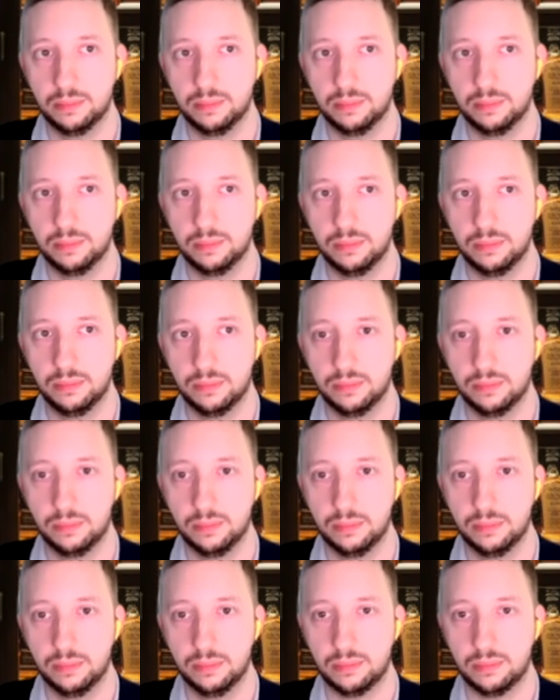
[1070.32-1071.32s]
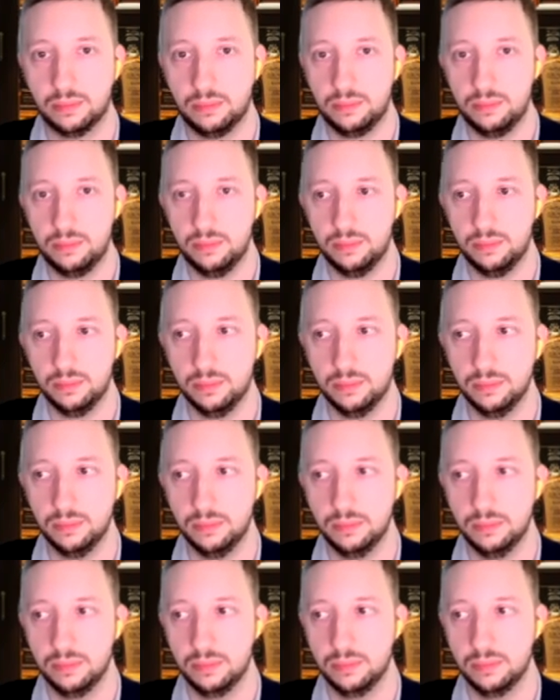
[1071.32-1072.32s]

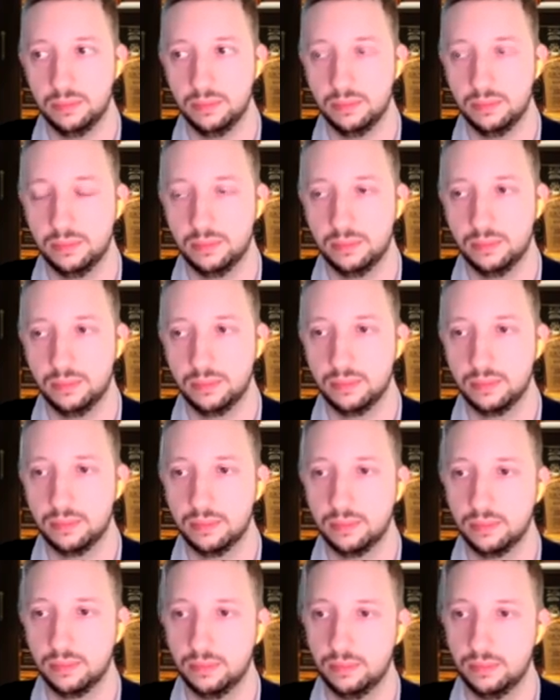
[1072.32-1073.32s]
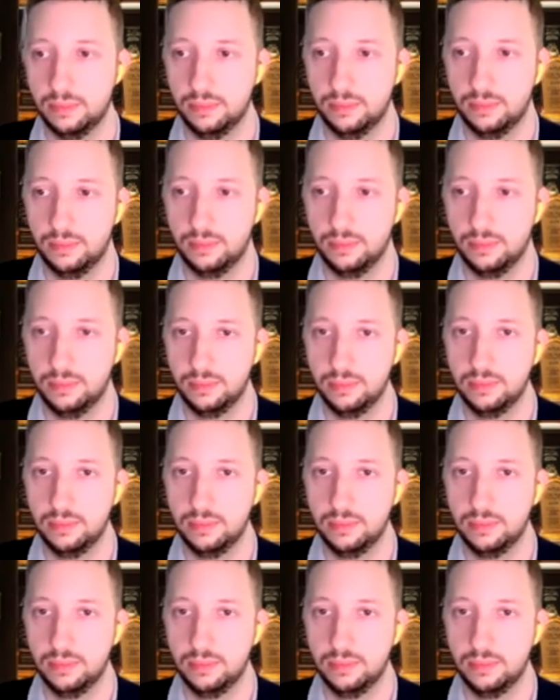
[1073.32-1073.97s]
This person isn't speaking.